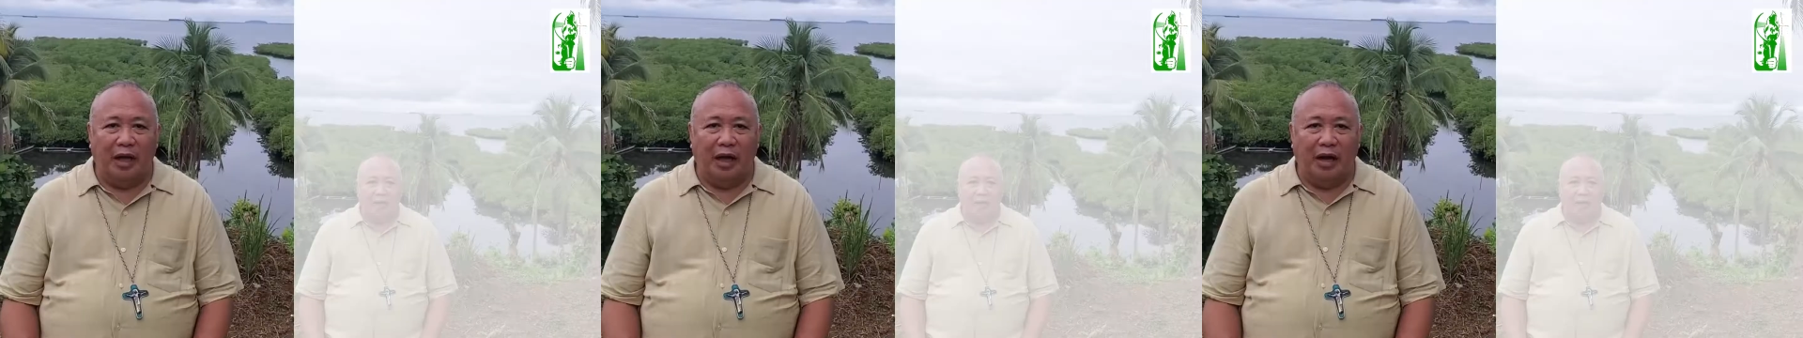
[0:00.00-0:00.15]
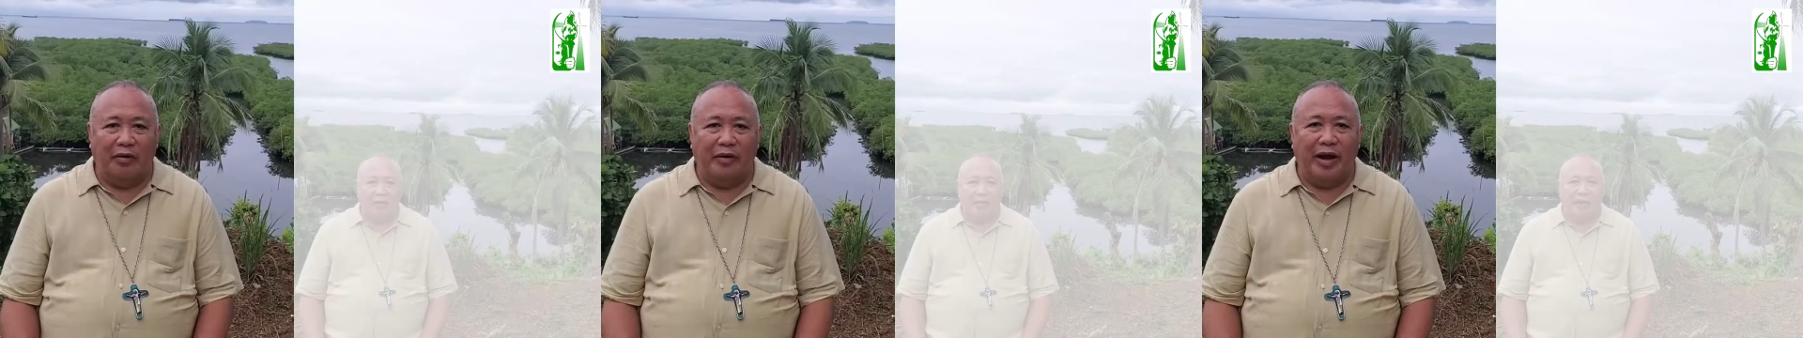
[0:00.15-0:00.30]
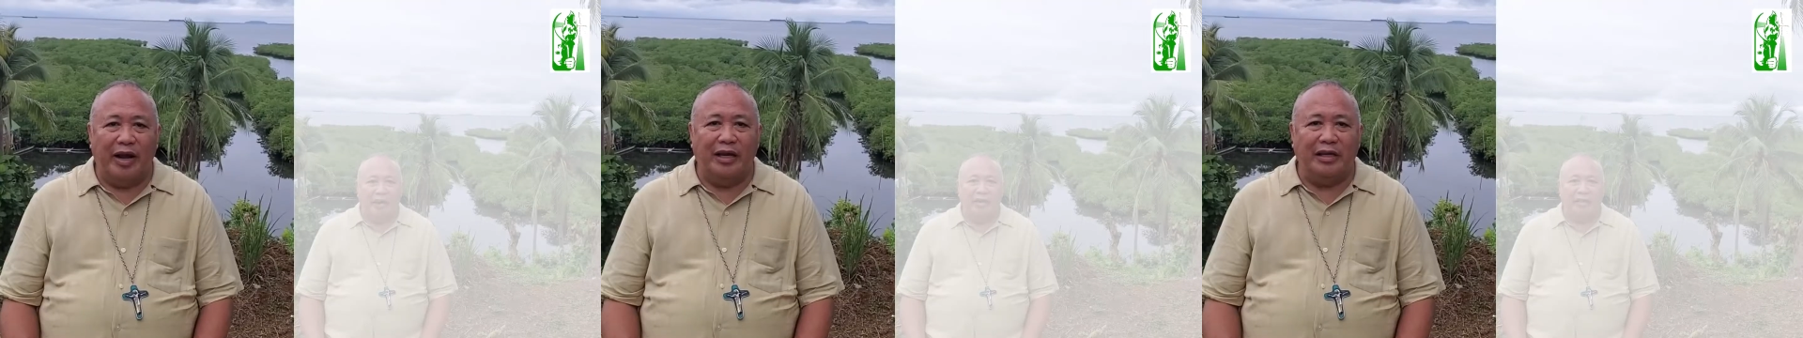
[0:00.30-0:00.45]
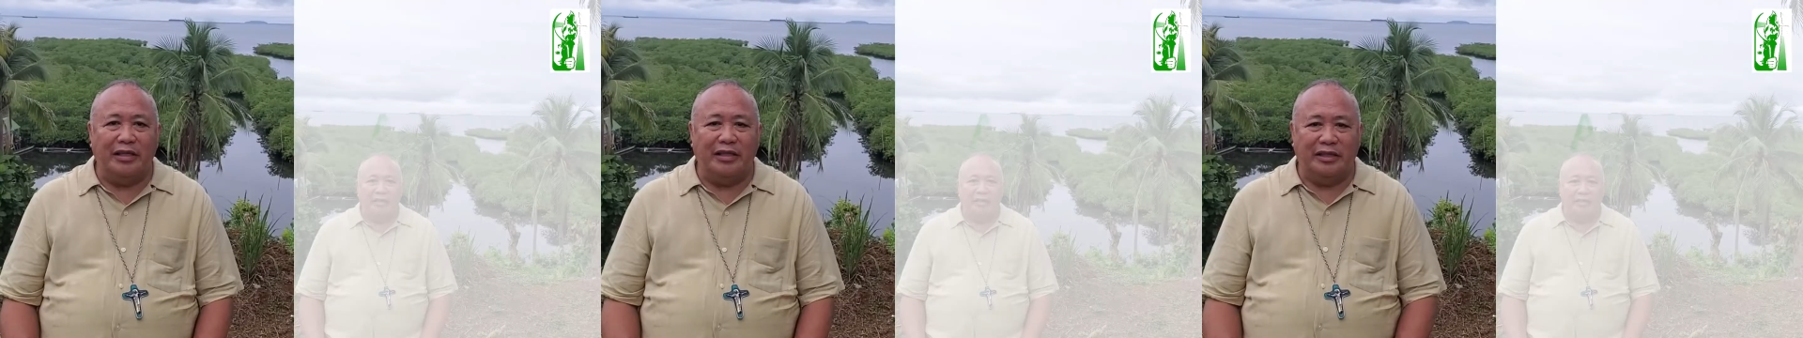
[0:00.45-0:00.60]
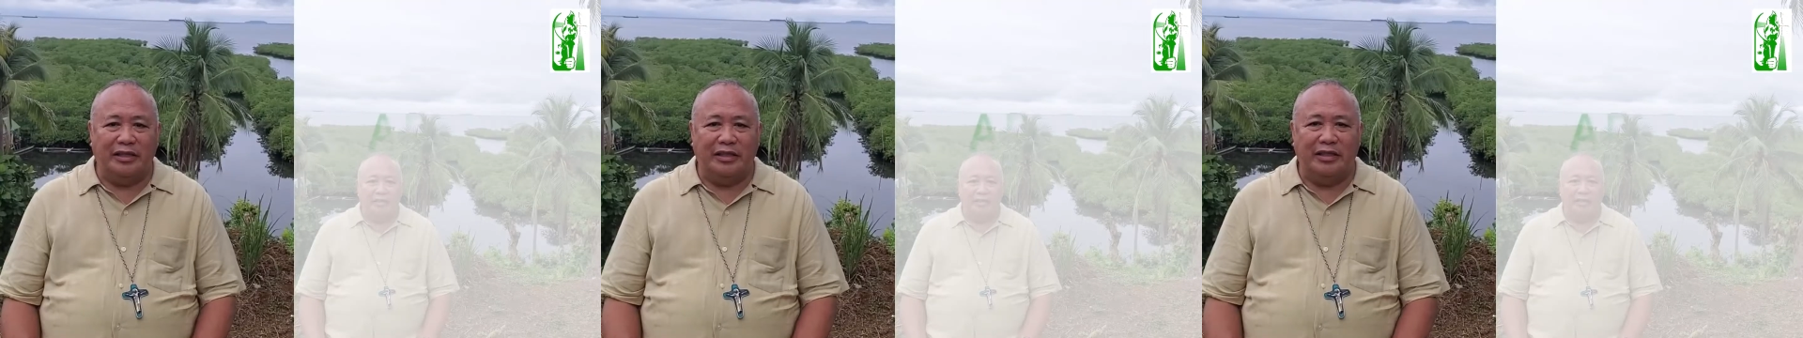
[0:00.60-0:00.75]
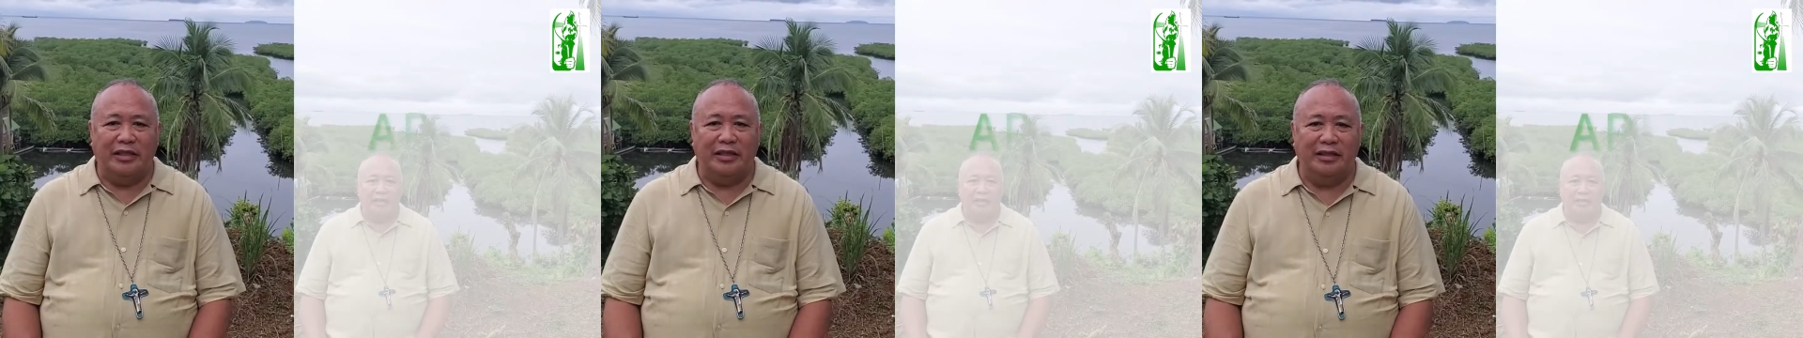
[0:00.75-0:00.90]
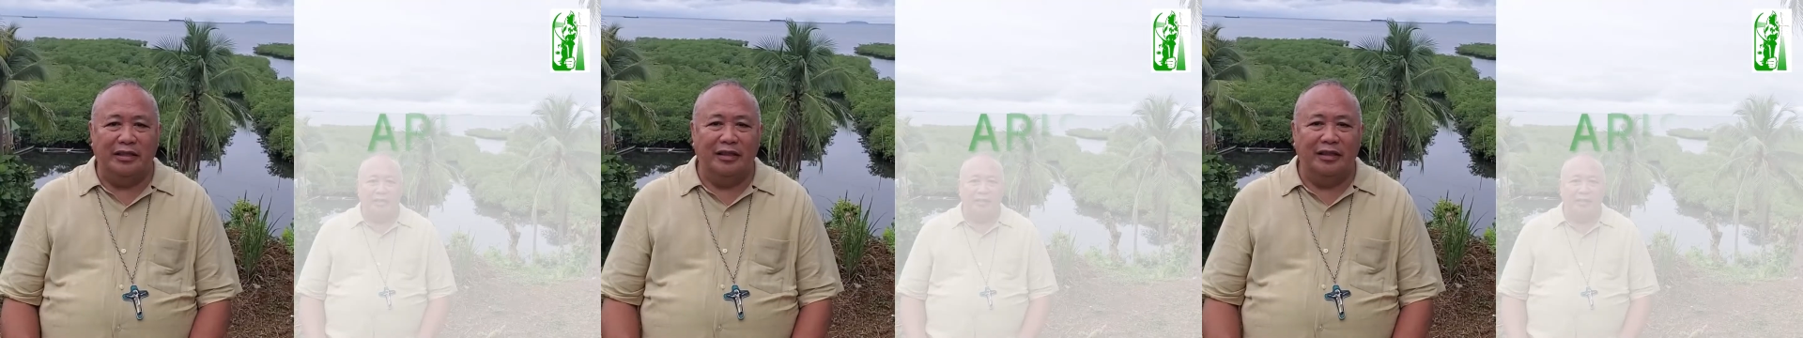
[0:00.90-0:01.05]
Arise,
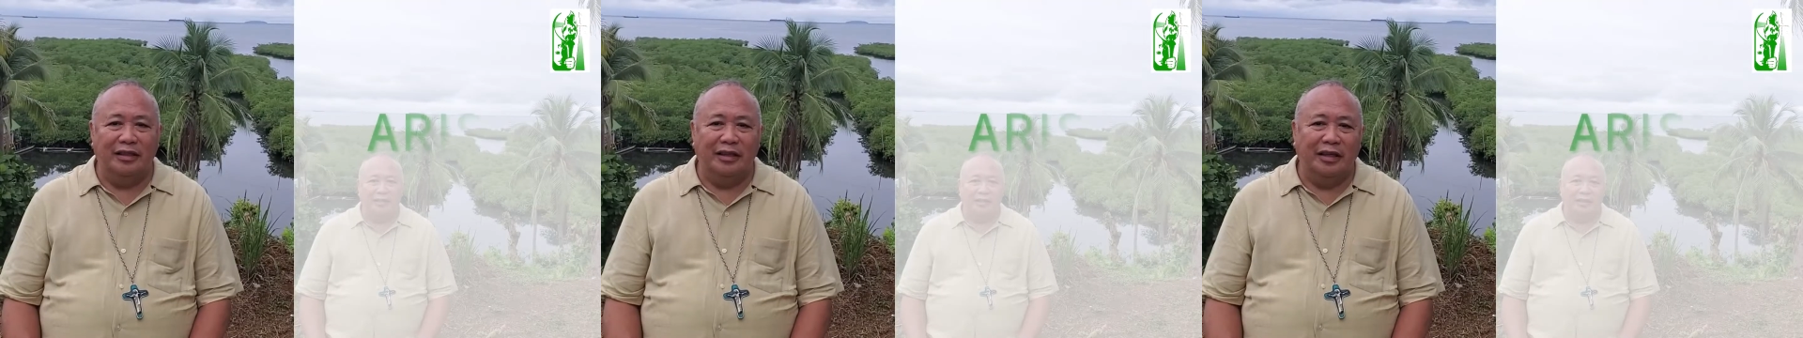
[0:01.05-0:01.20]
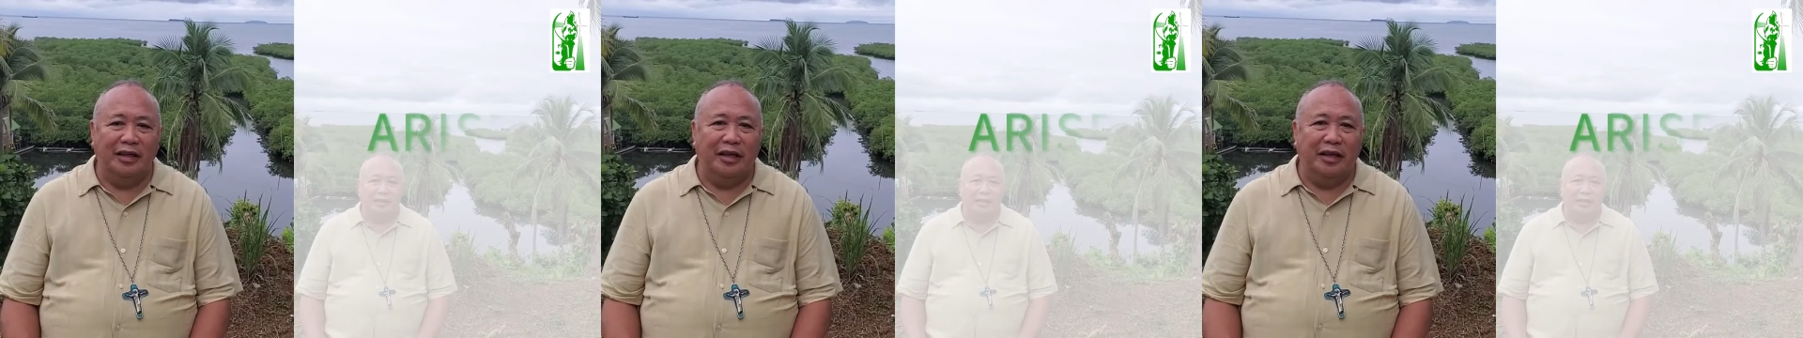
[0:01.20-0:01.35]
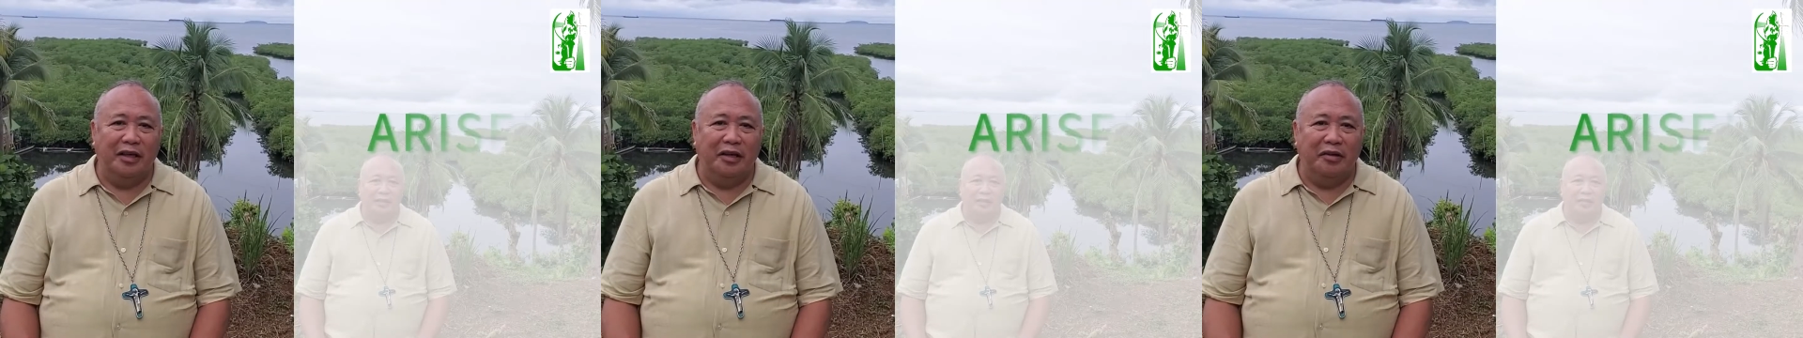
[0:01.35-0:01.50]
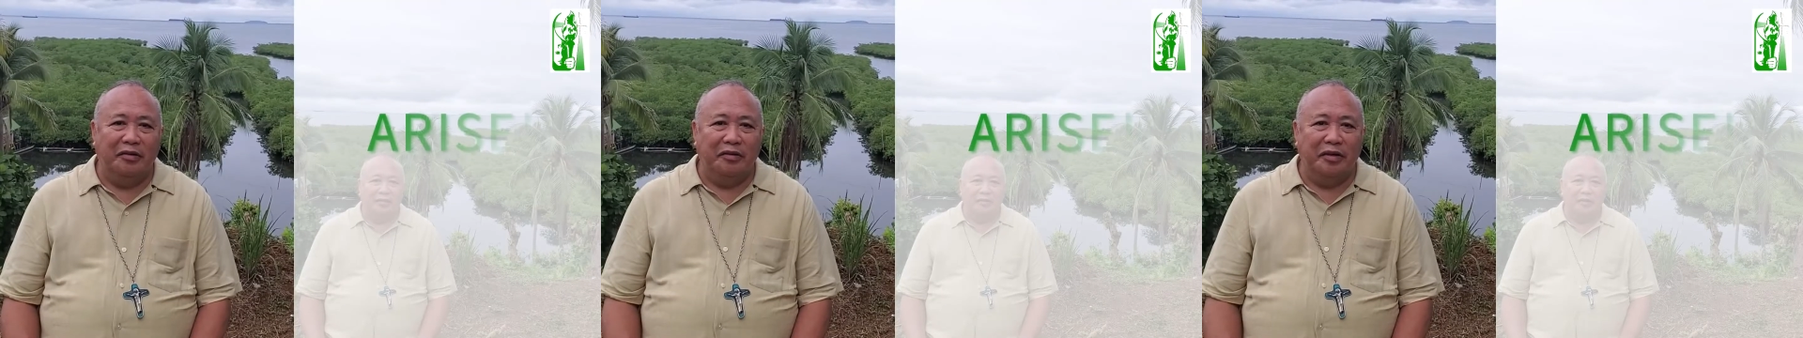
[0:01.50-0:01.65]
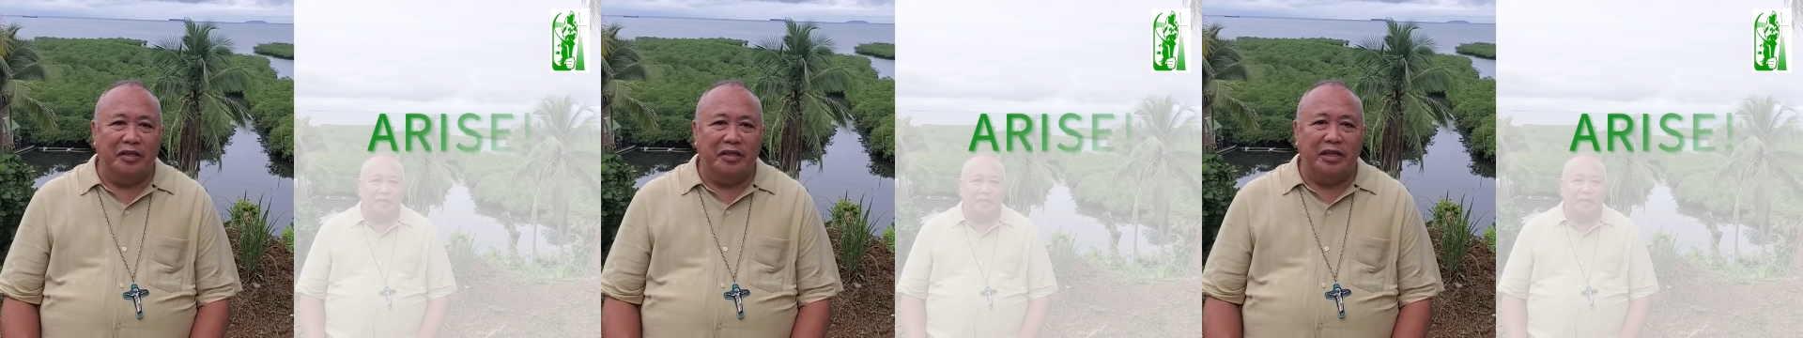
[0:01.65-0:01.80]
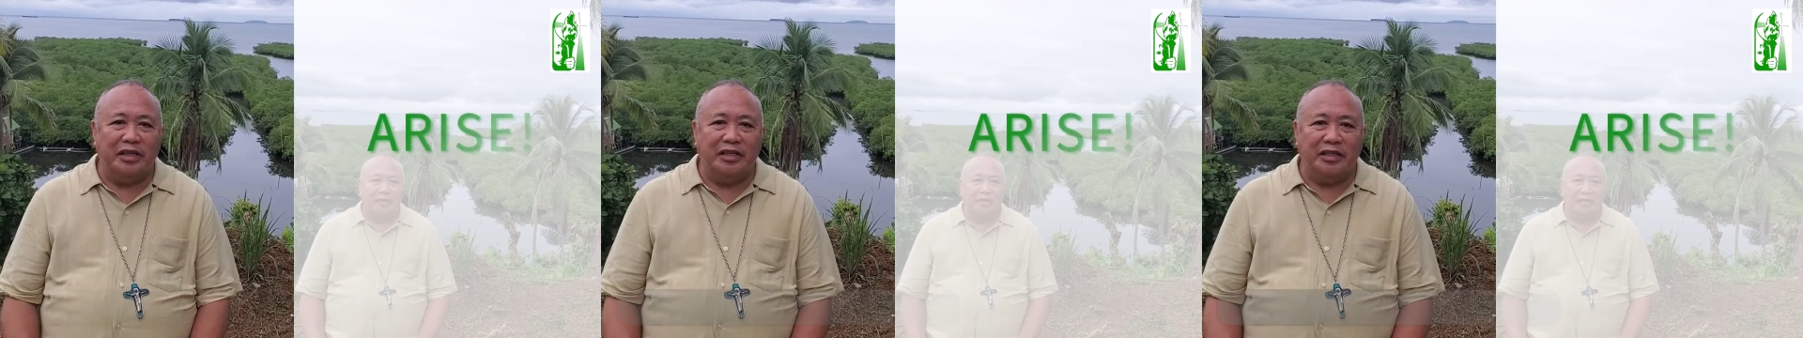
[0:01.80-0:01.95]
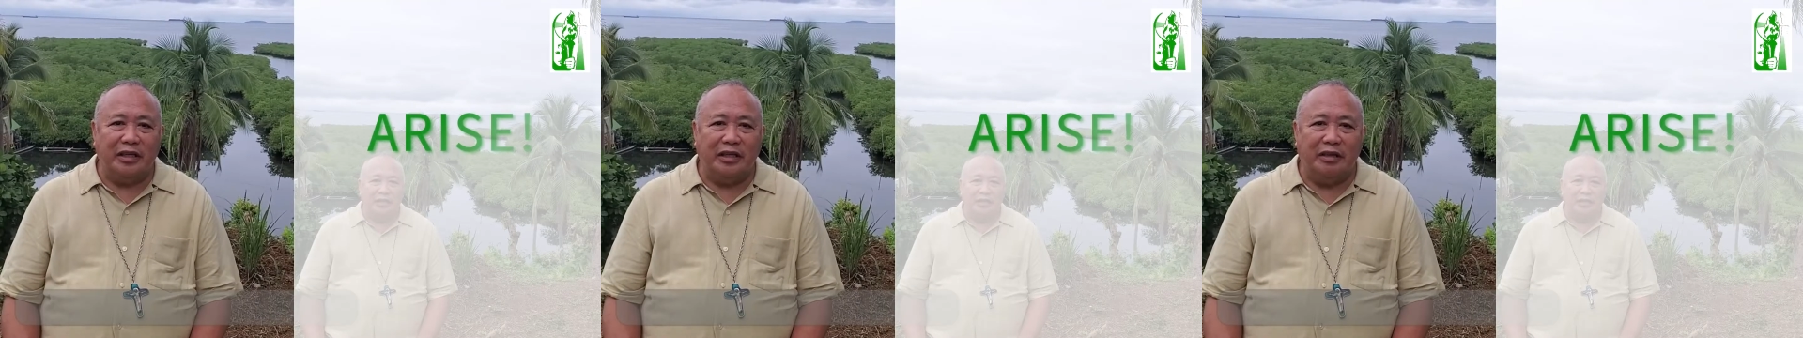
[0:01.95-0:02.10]
resist